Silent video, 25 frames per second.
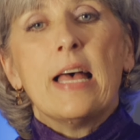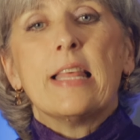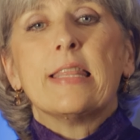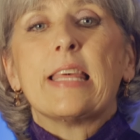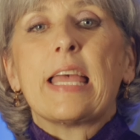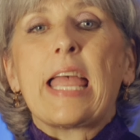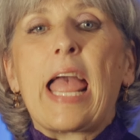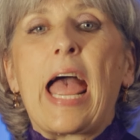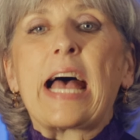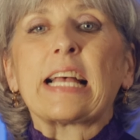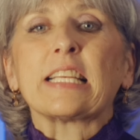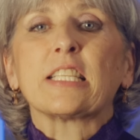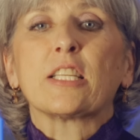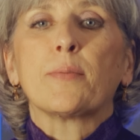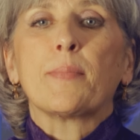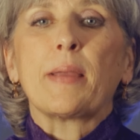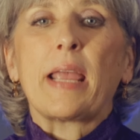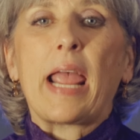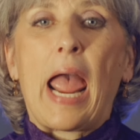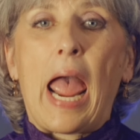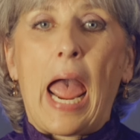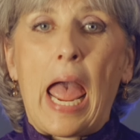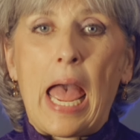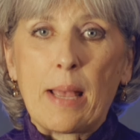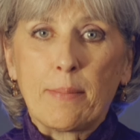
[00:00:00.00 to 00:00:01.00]
They asked to
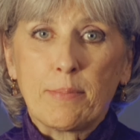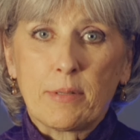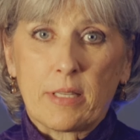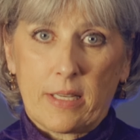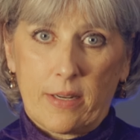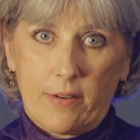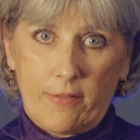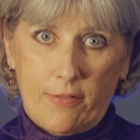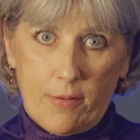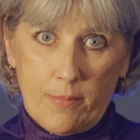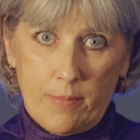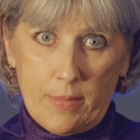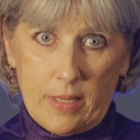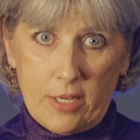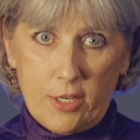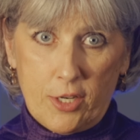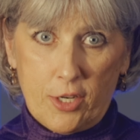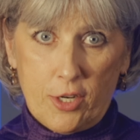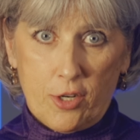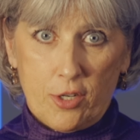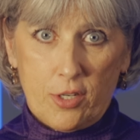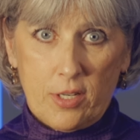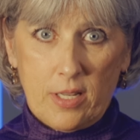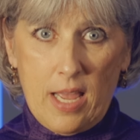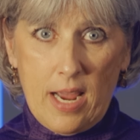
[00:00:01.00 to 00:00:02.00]
be absent from this
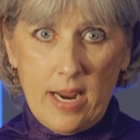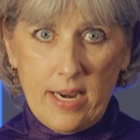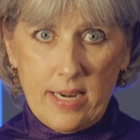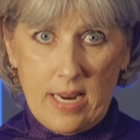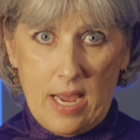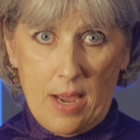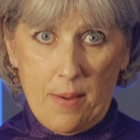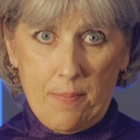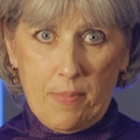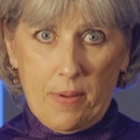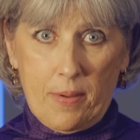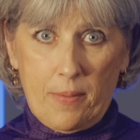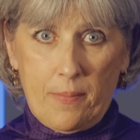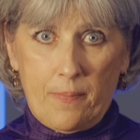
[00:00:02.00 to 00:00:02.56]
year's lineup.